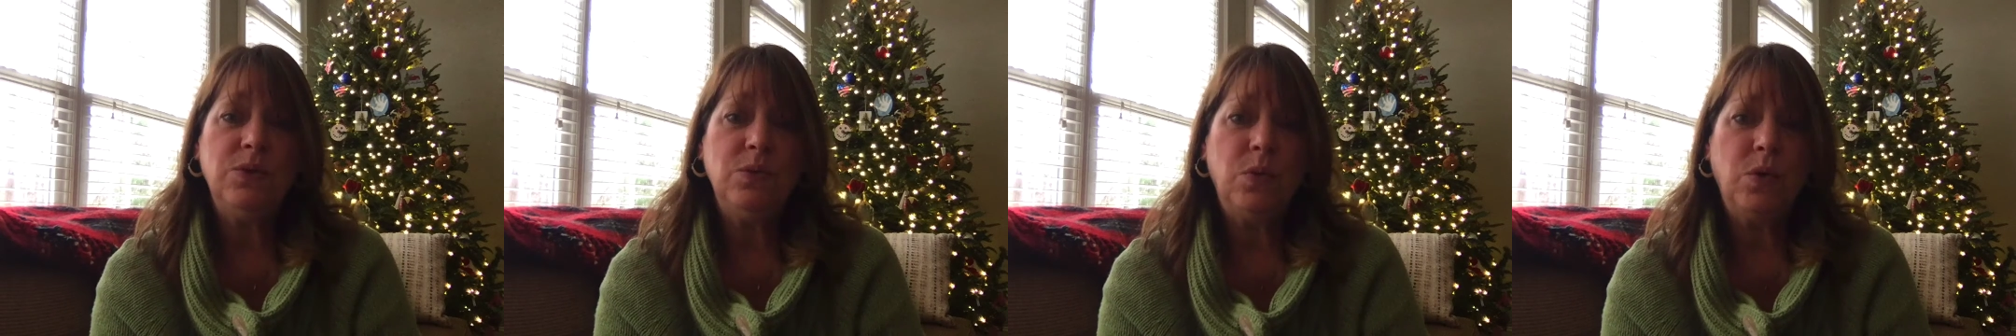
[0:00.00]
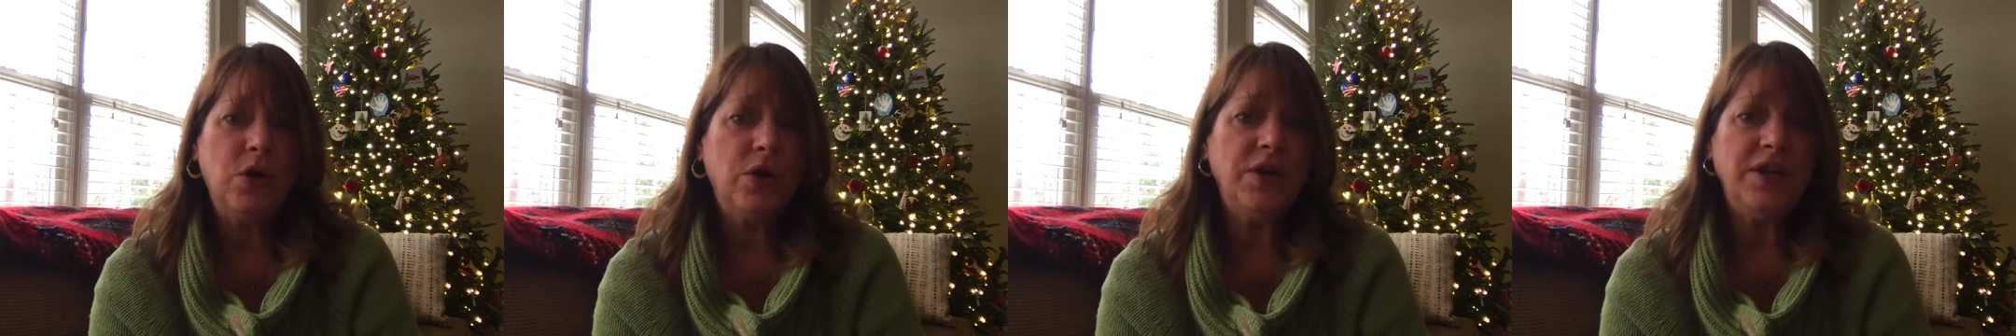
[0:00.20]

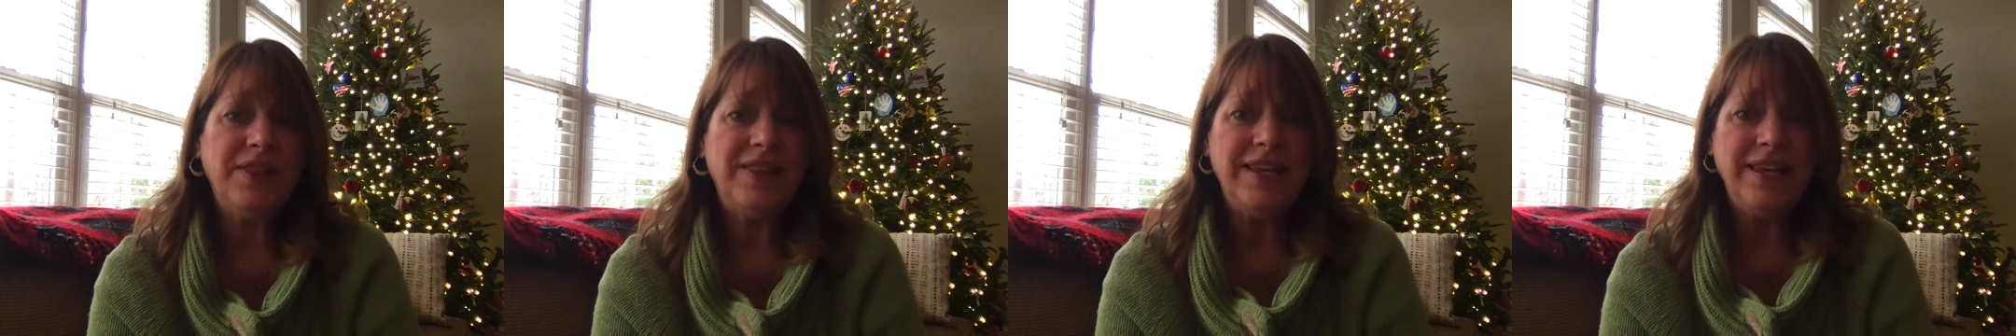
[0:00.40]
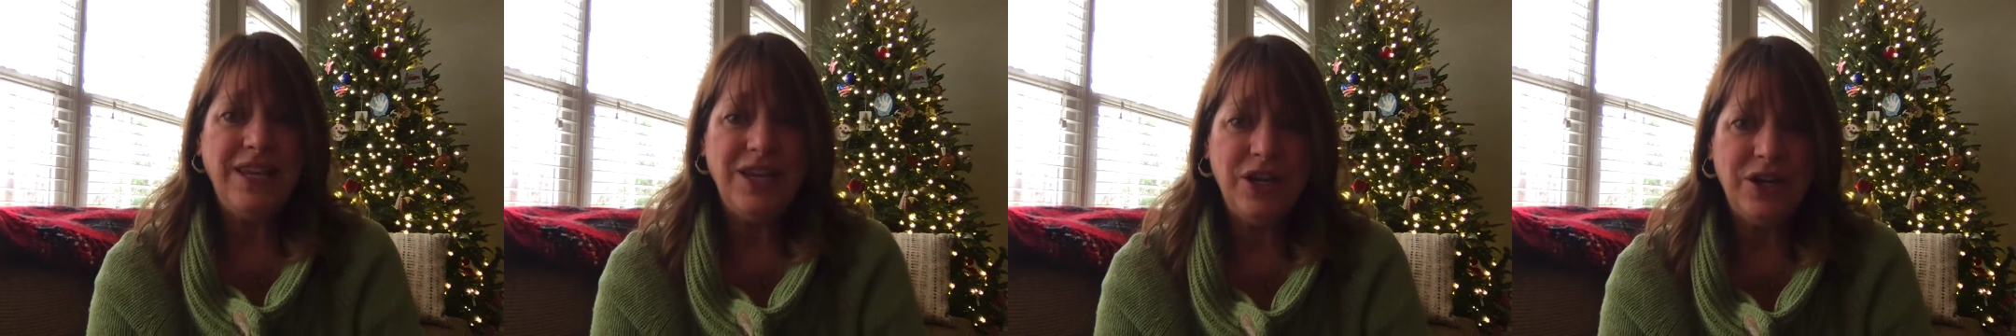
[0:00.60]
word of
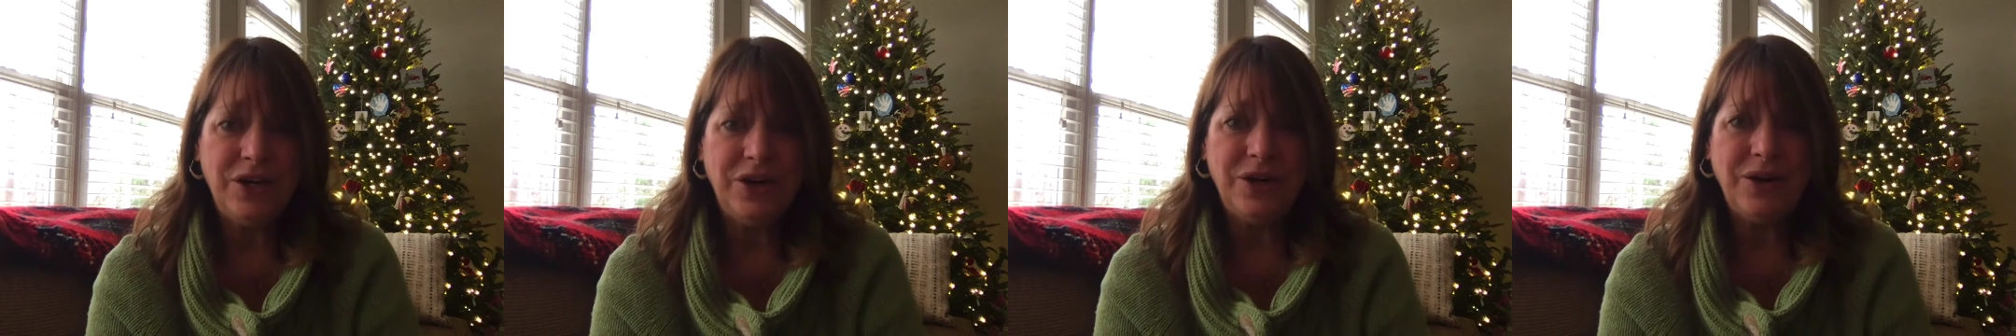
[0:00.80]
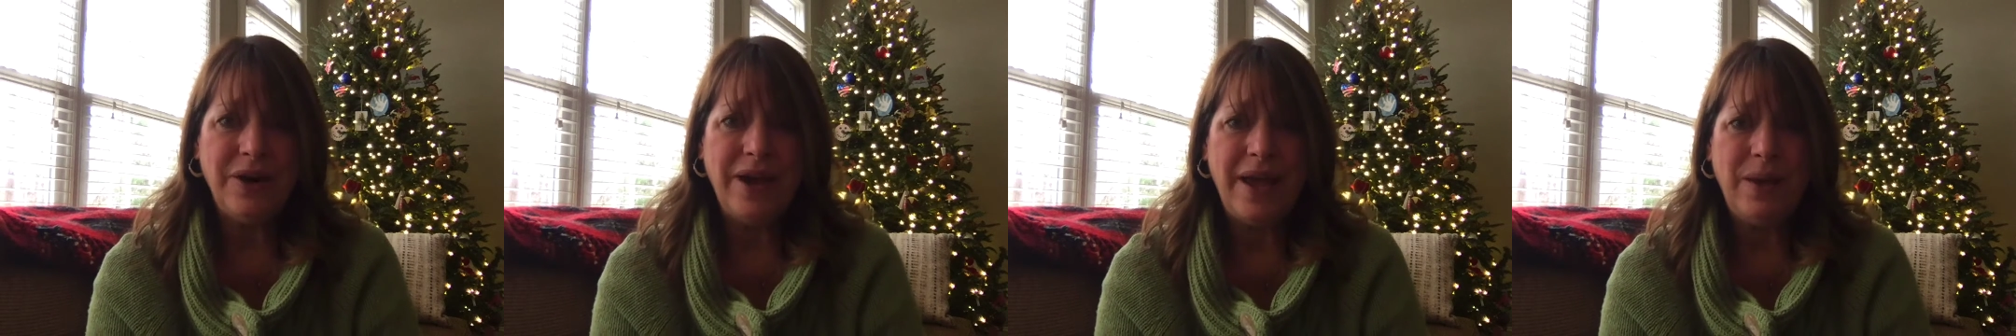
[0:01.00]
the
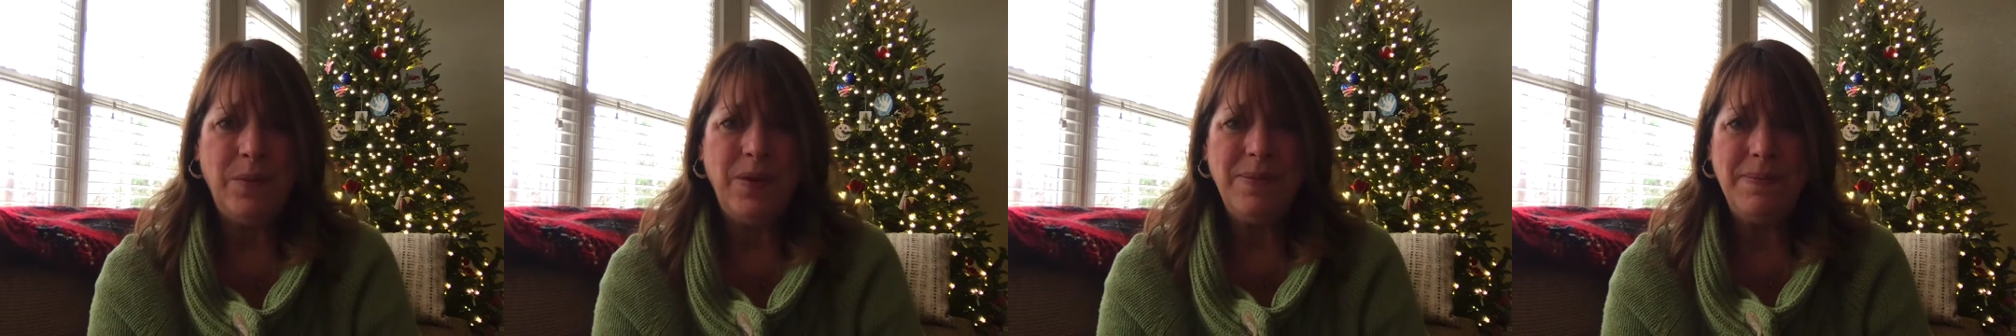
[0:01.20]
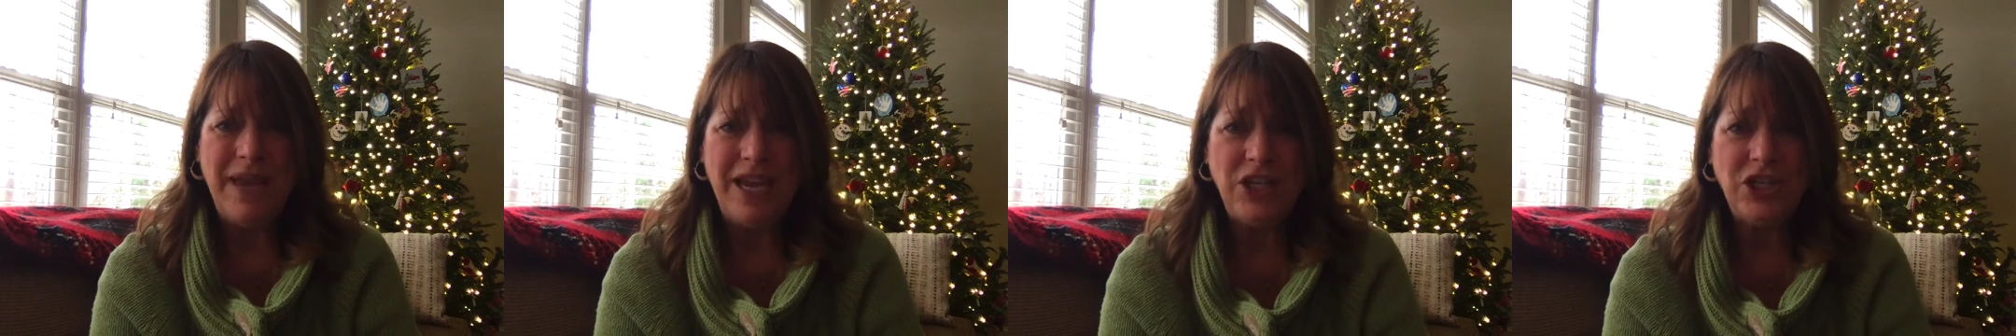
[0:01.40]
year, and
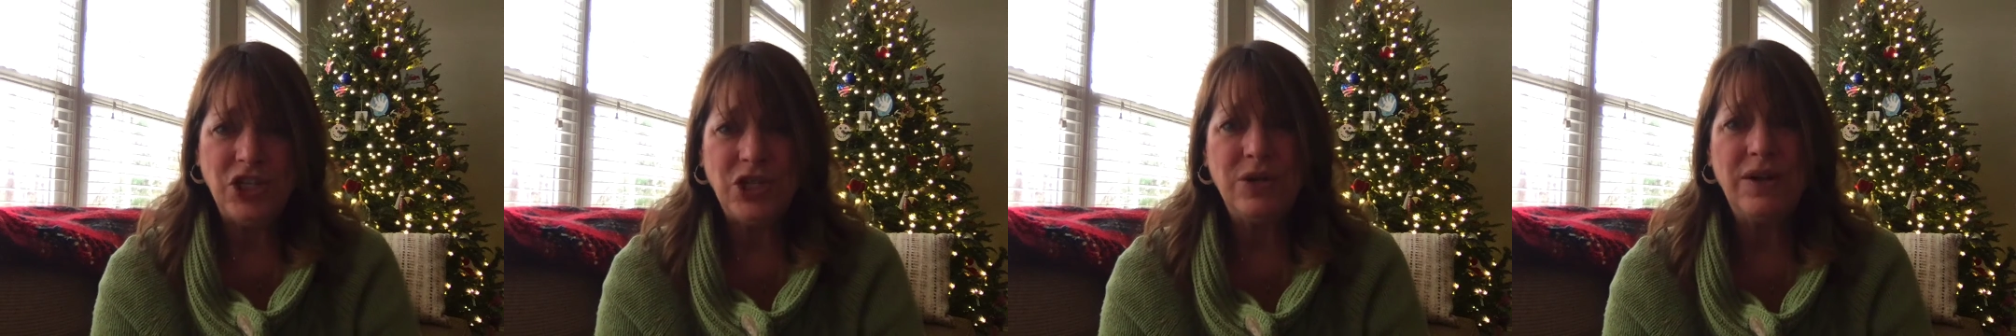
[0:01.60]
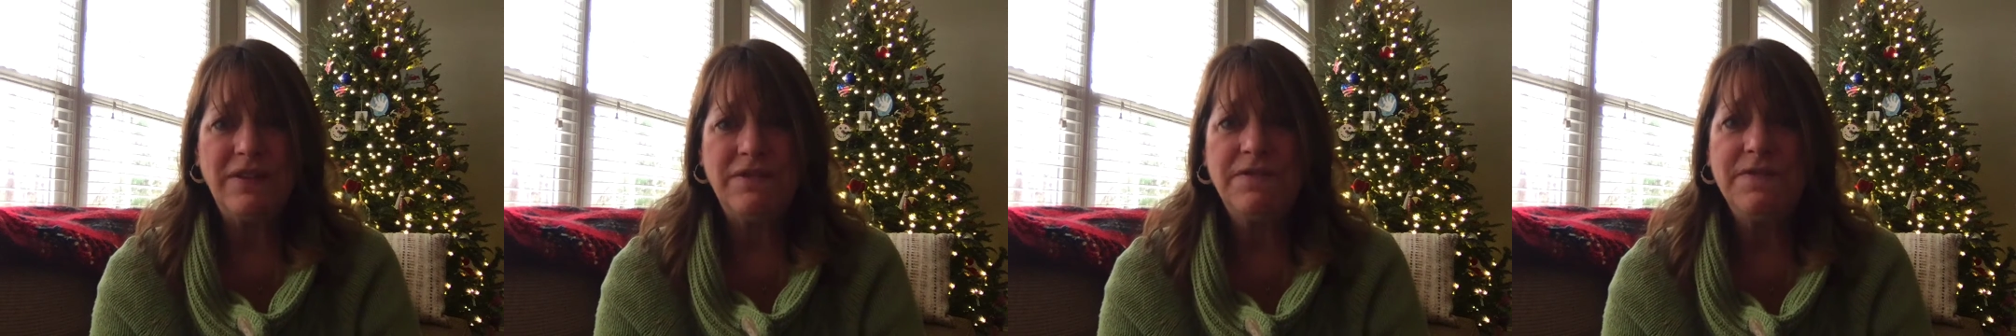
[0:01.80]
we made
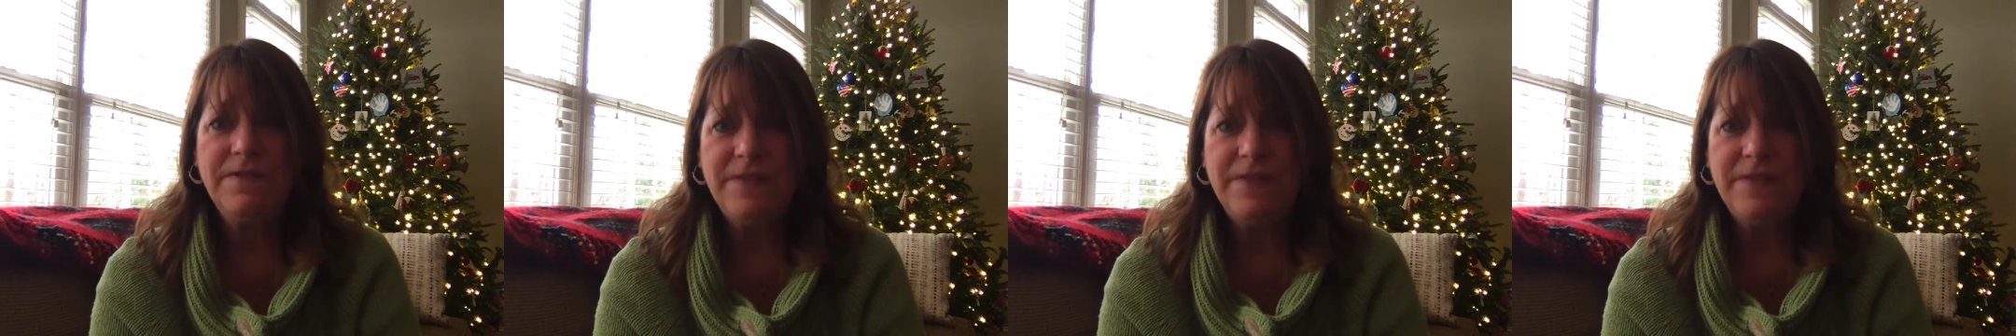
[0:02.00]
sure it